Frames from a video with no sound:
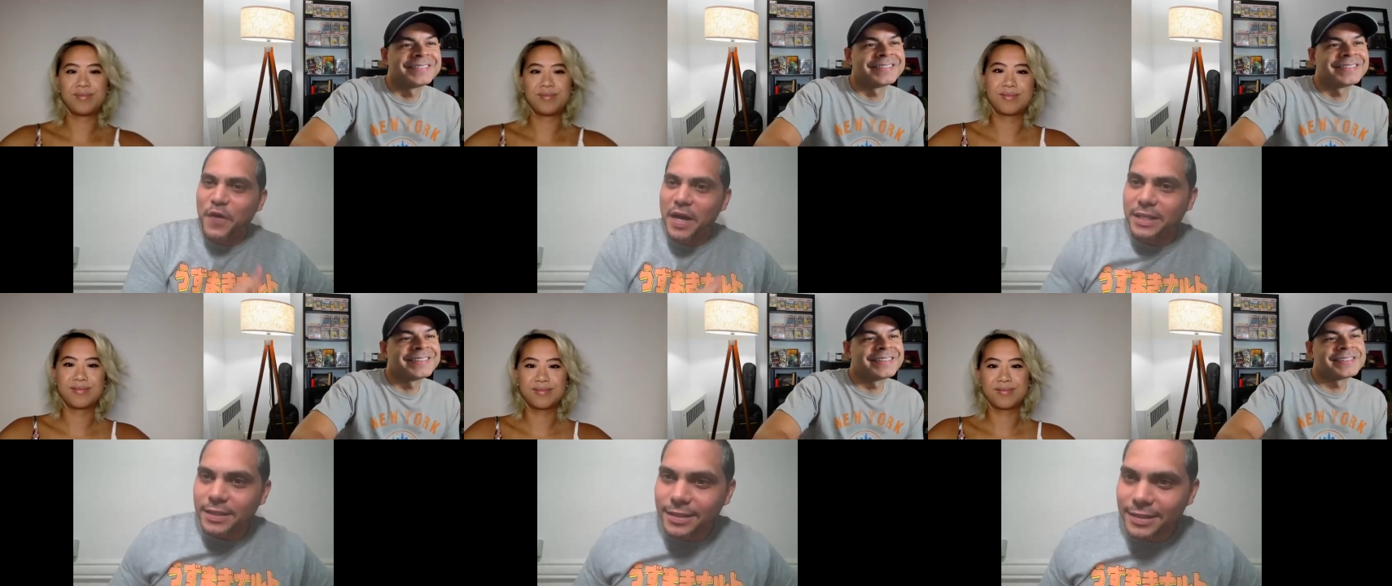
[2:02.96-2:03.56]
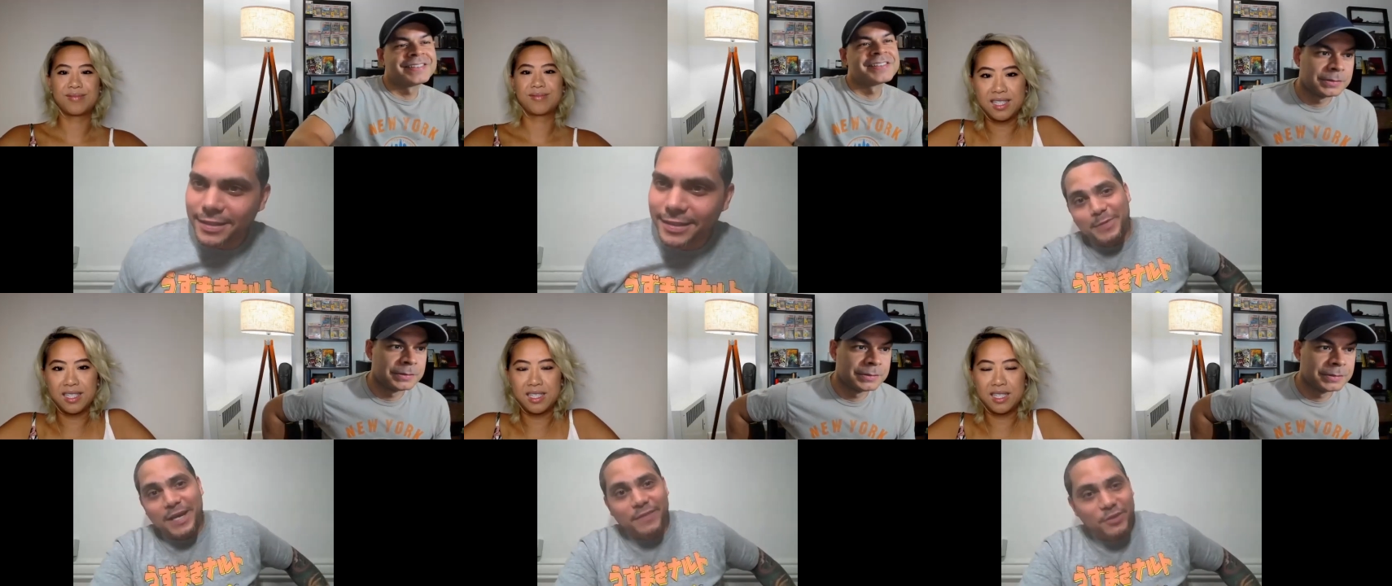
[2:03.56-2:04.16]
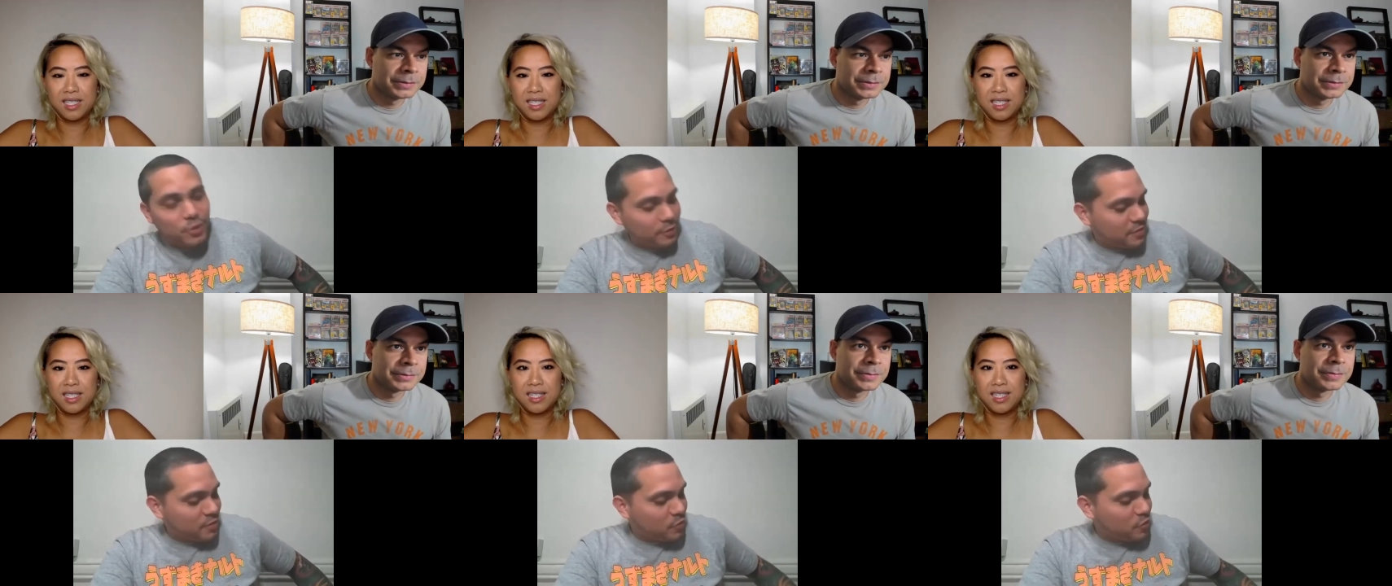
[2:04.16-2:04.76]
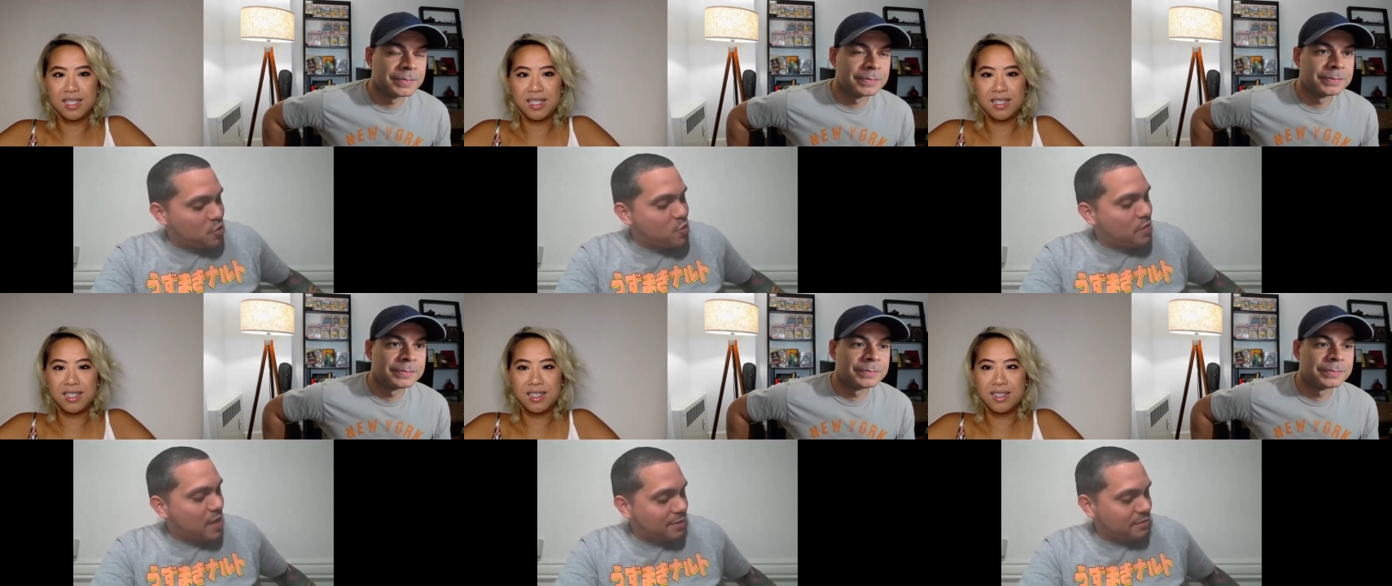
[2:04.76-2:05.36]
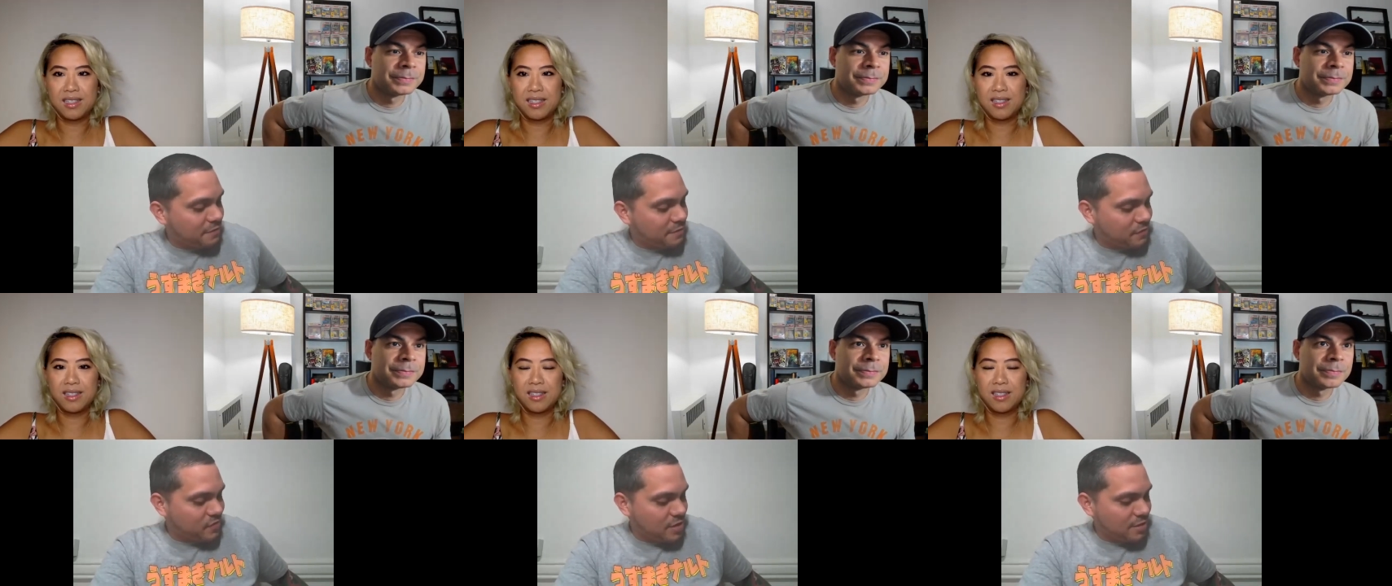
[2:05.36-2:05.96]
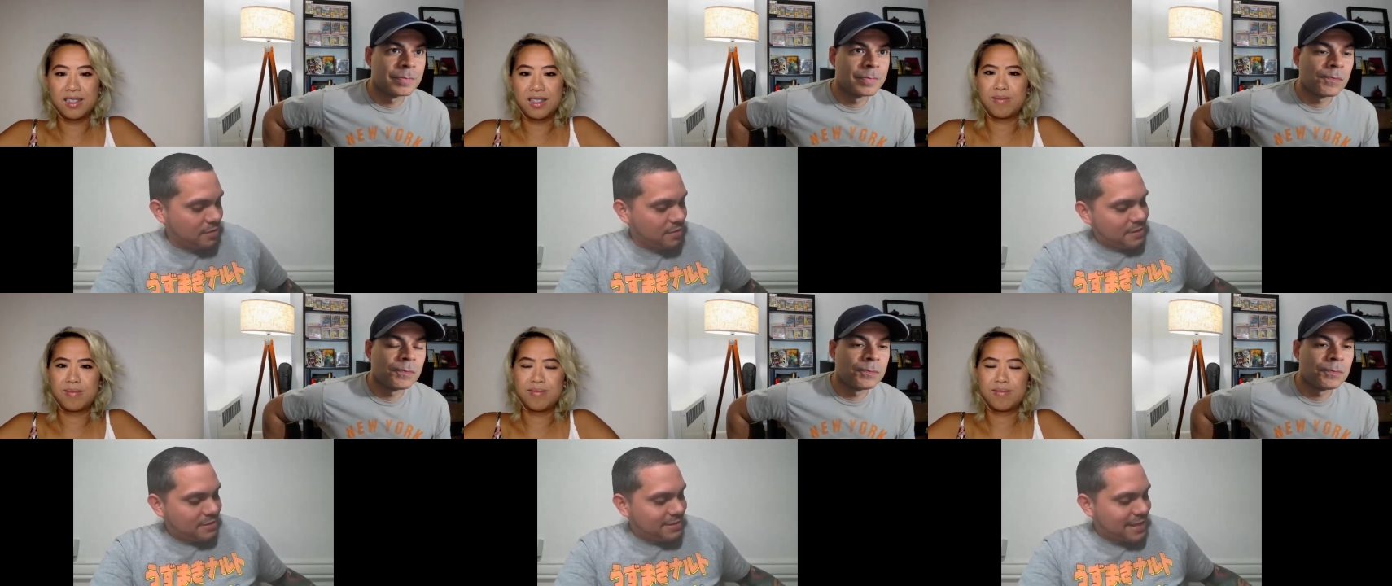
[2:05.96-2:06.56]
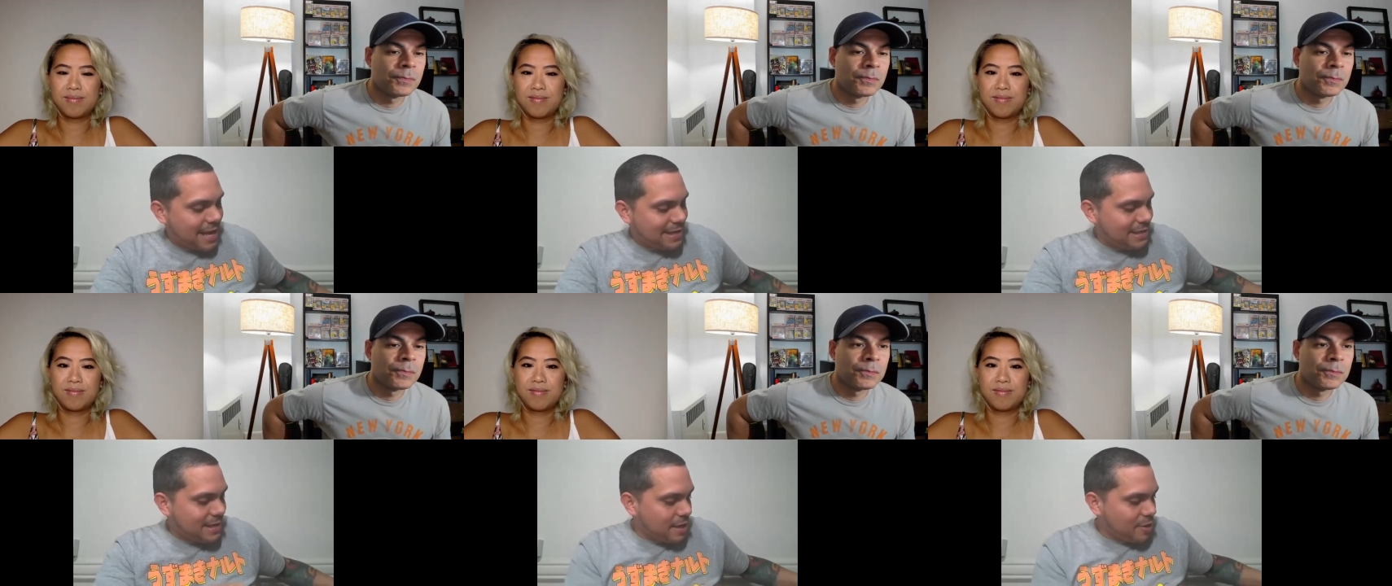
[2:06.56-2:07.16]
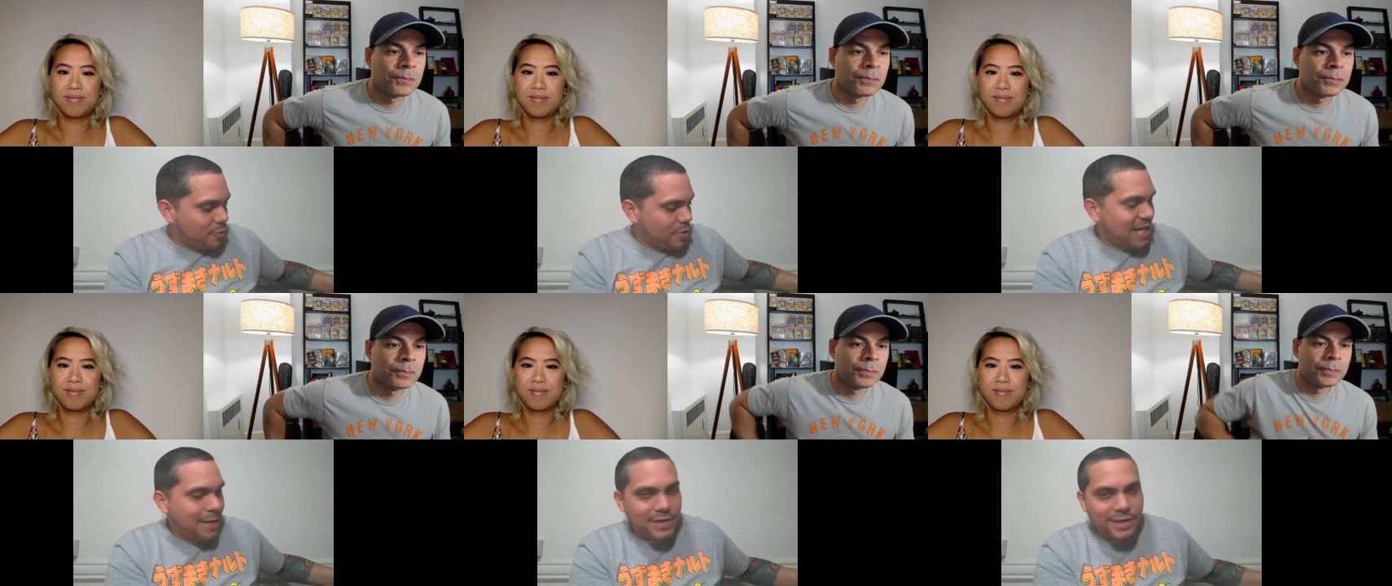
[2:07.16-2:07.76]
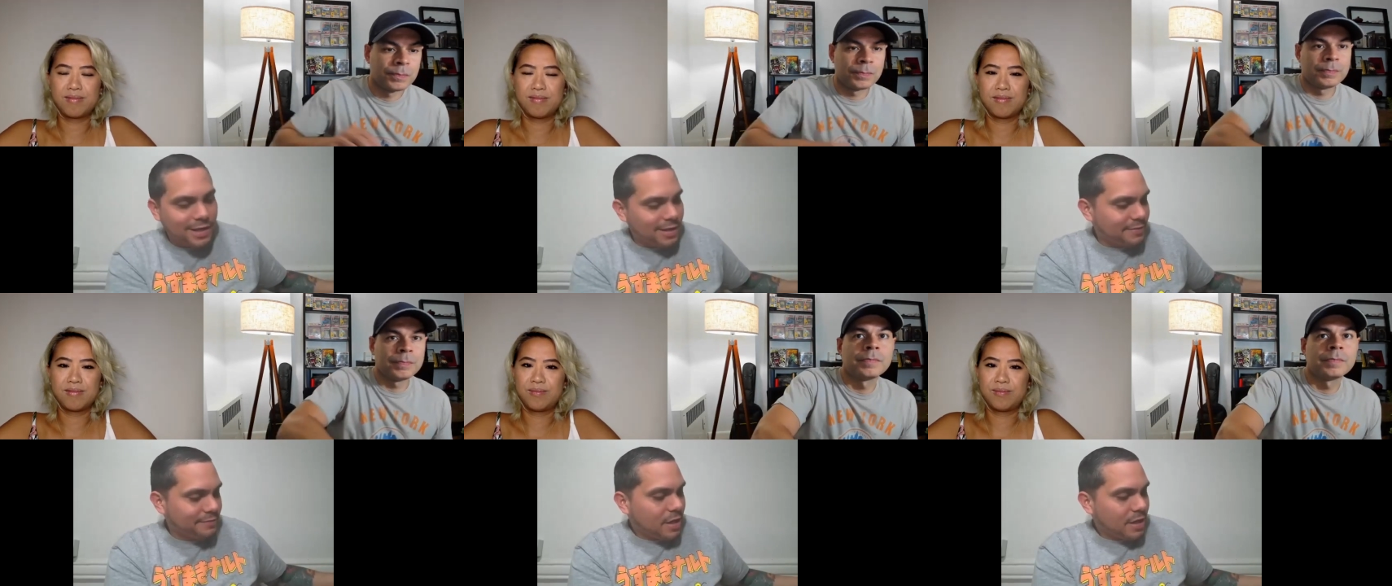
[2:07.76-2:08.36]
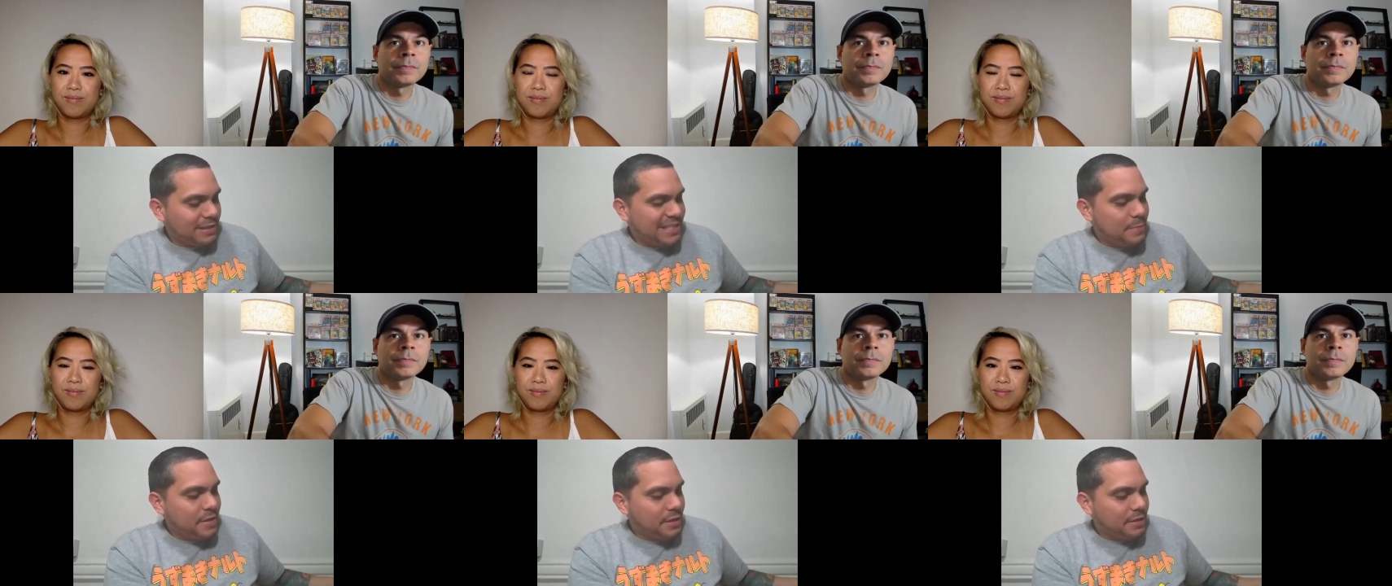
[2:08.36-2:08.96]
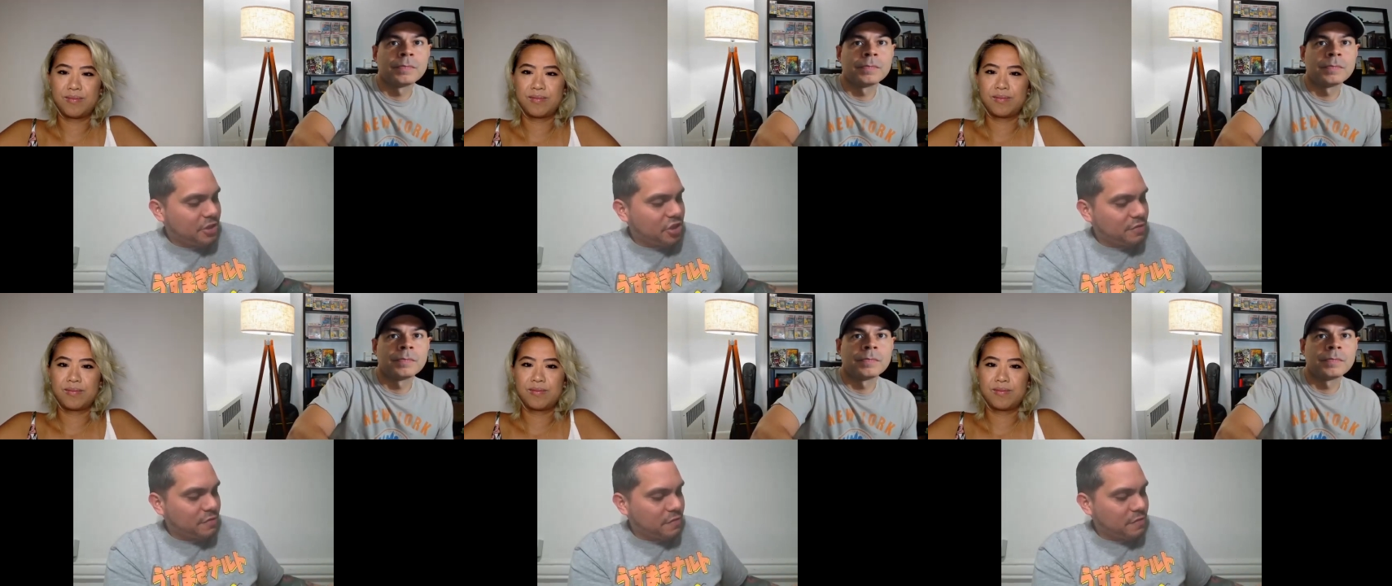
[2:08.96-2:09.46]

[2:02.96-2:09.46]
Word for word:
Speaker 1: funny. I have to show you. This one was 2015 San Diego Comic Con uh, limited edition